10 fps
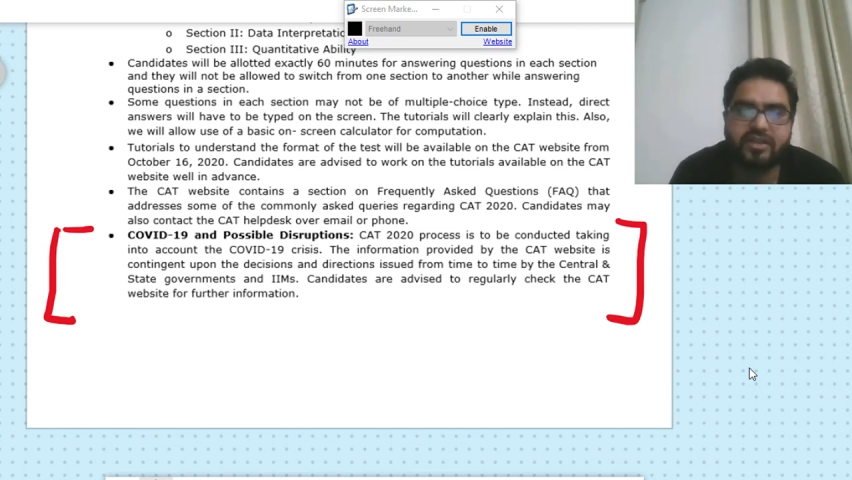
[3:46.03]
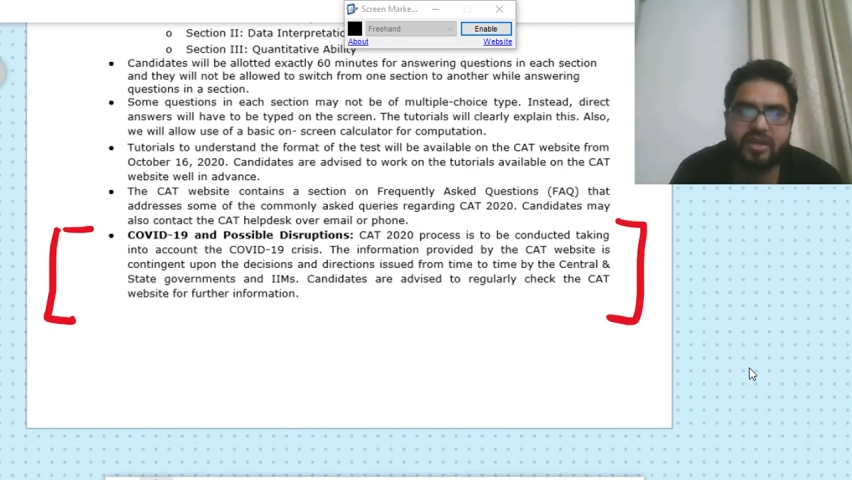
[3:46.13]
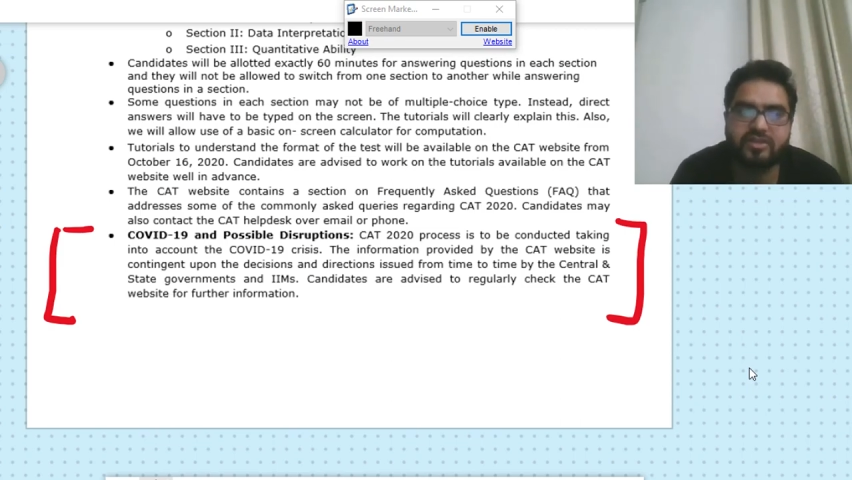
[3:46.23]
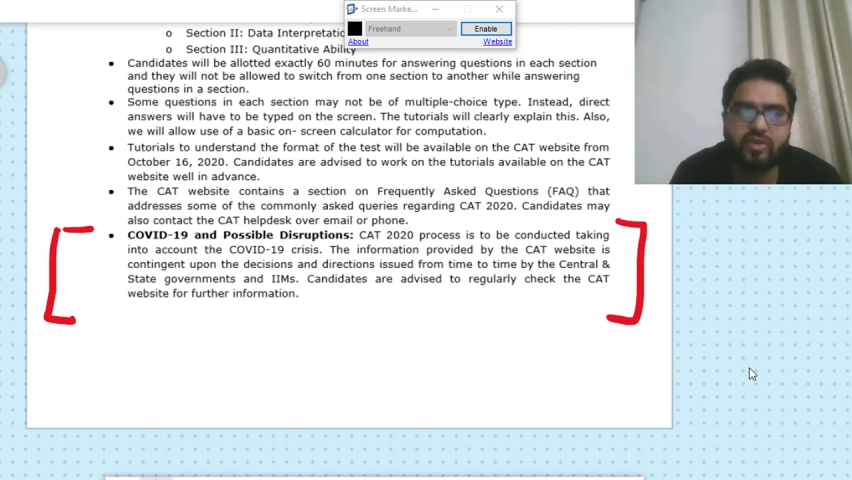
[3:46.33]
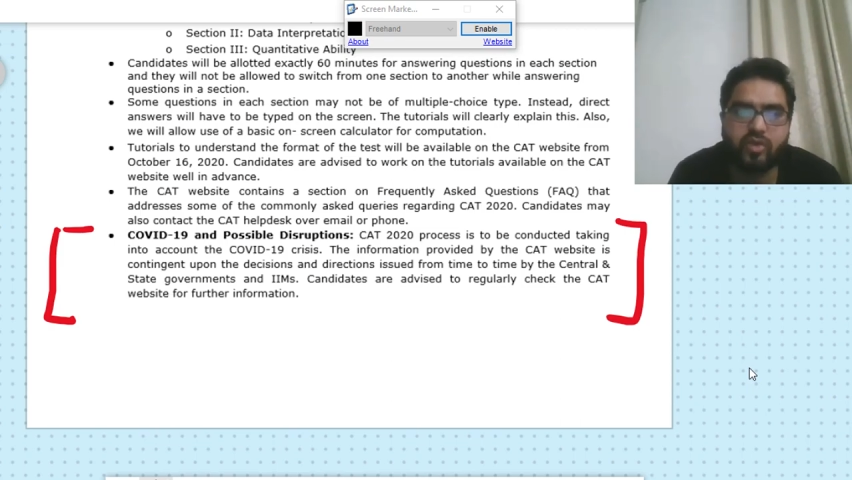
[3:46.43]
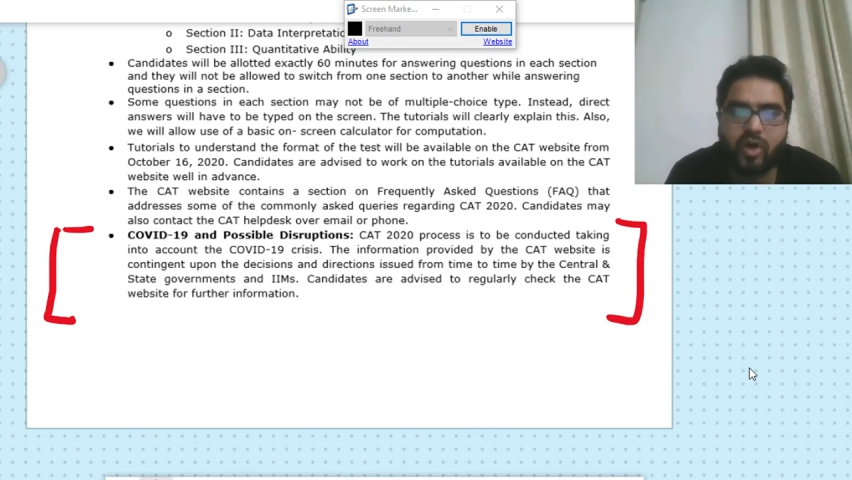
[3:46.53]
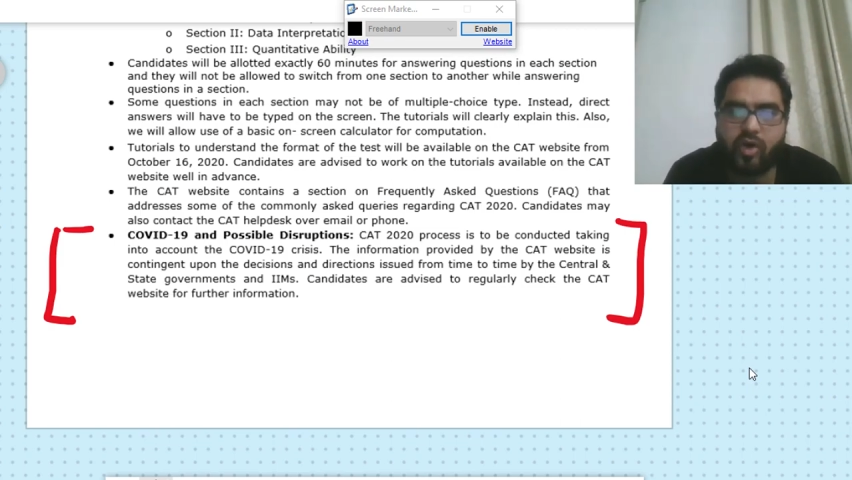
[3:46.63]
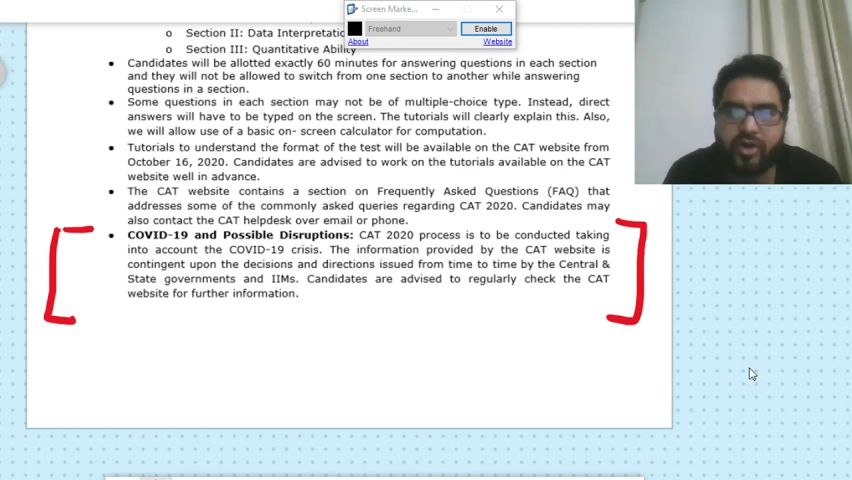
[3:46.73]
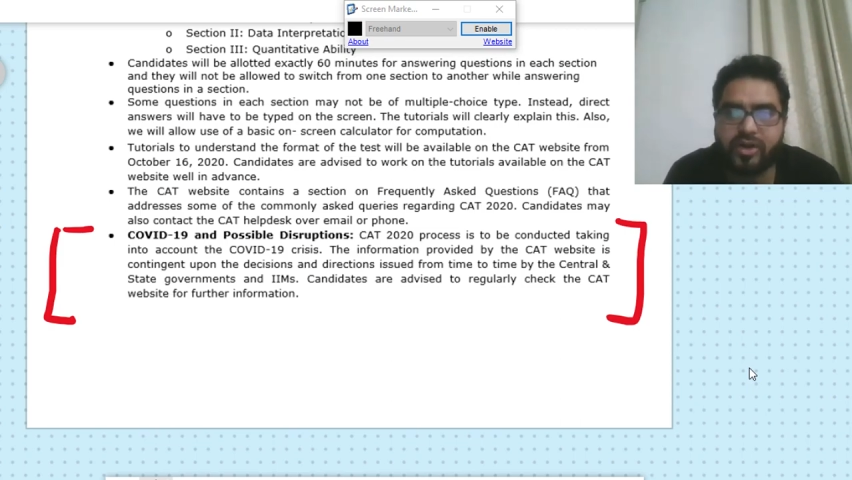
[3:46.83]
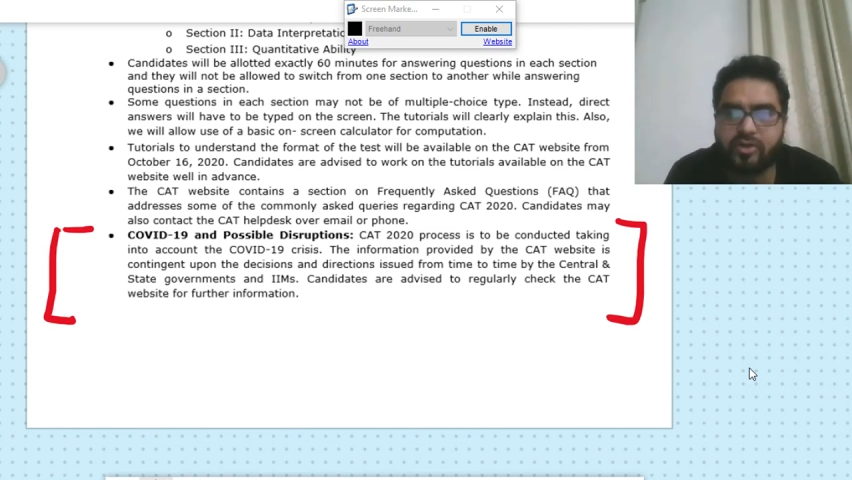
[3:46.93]
things go
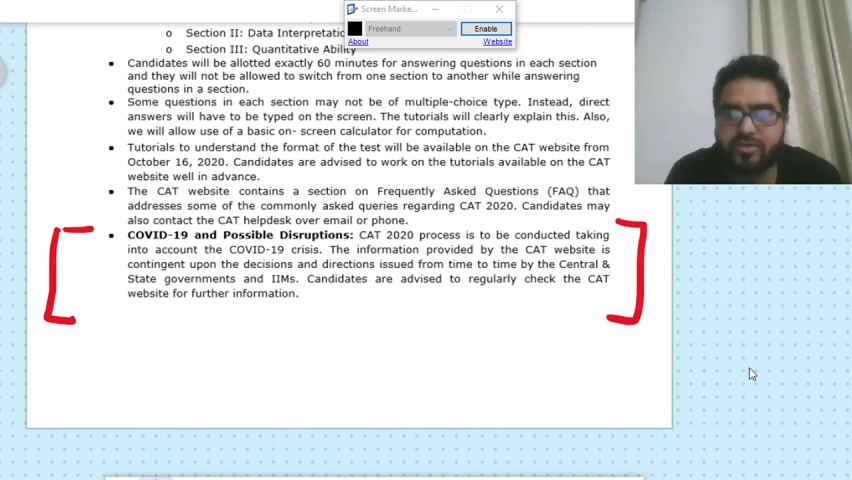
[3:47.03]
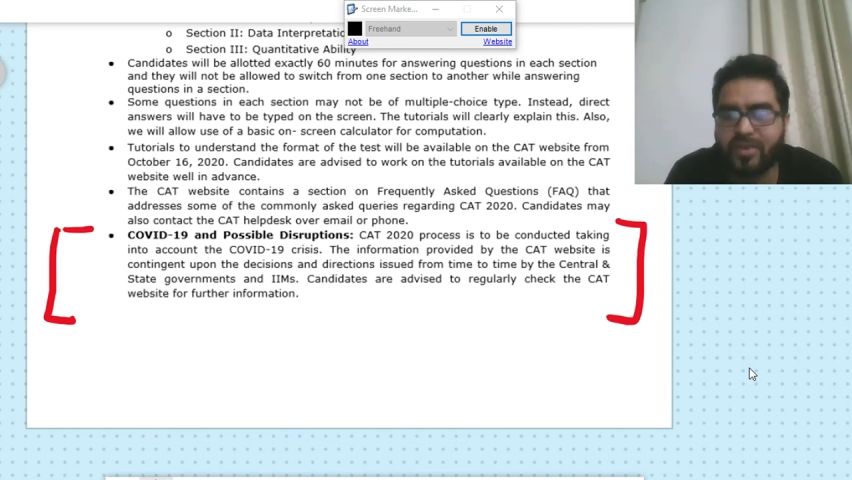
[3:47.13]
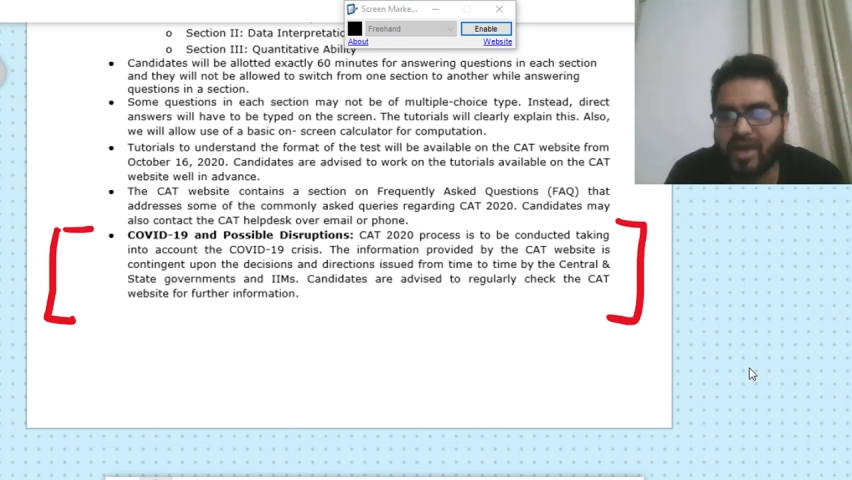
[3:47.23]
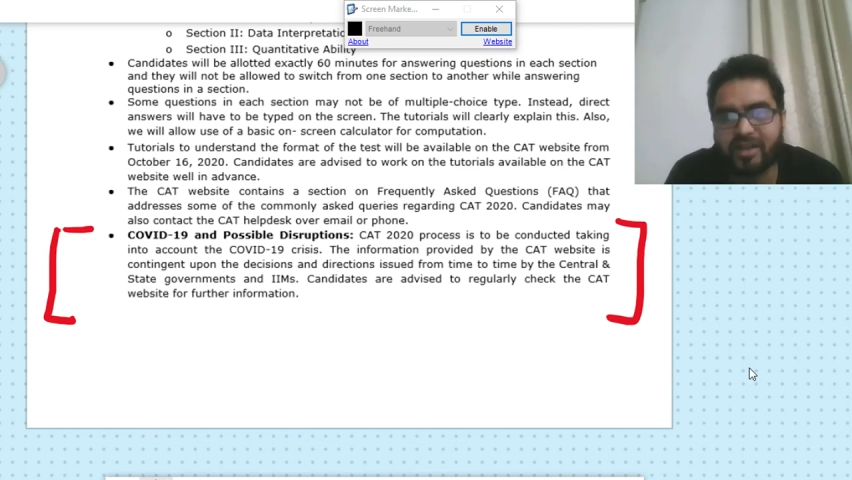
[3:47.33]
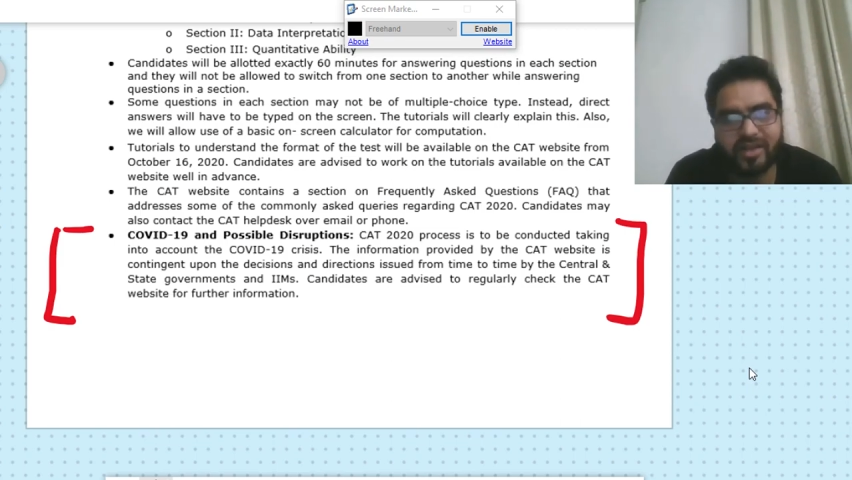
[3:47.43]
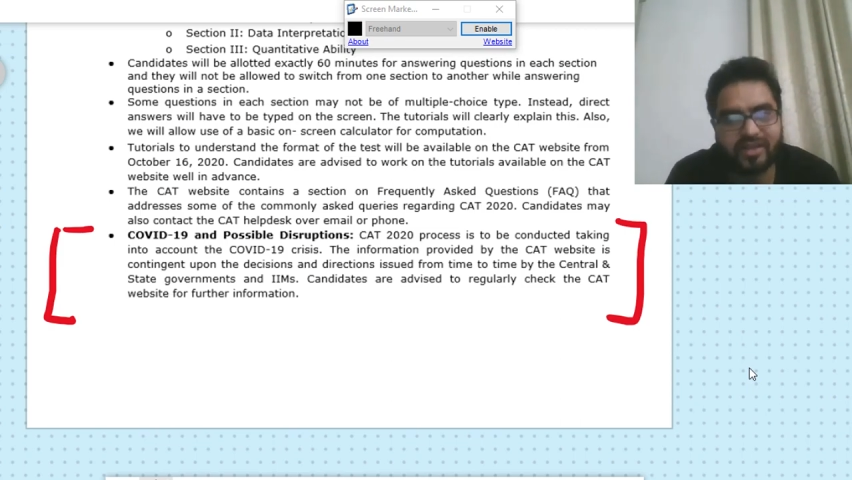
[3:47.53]
according to the plan.